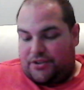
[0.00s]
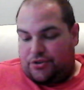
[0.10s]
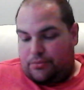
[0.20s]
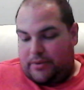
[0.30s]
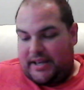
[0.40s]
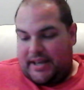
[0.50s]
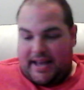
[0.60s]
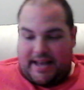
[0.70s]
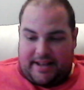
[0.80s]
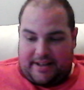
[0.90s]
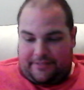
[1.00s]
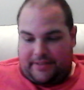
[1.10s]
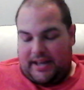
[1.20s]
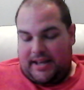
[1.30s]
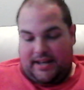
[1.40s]
Next, we
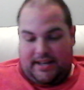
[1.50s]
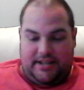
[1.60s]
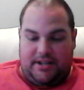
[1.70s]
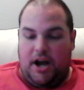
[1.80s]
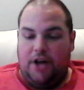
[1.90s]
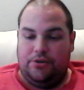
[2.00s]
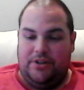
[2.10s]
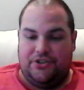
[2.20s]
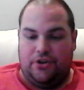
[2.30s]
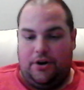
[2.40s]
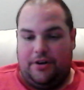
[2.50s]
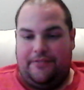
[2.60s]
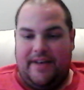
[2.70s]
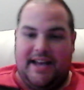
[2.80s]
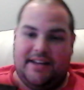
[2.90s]
have a colorless
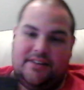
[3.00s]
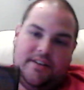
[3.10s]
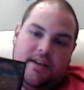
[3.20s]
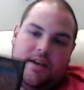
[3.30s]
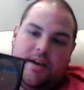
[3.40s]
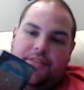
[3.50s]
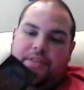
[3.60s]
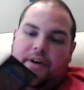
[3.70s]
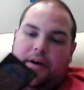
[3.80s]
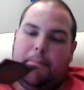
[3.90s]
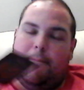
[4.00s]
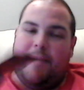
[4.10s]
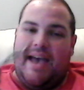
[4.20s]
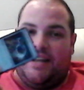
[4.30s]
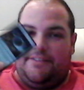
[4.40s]
artifact, the
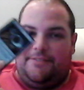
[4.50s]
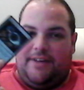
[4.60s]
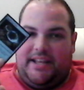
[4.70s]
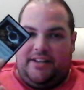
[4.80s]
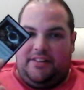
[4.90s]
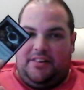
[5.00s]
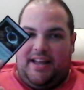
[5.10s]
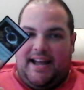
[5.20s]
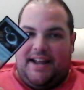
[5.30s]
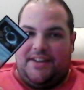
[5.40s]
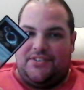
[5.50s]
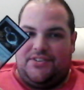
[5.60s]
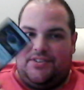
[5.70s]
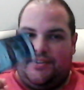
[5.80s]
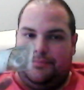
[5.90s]
Magnifying
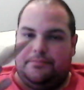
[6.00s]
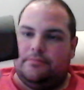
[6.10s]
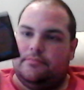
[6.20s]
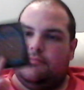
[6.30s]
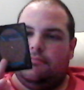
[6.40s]
Glass.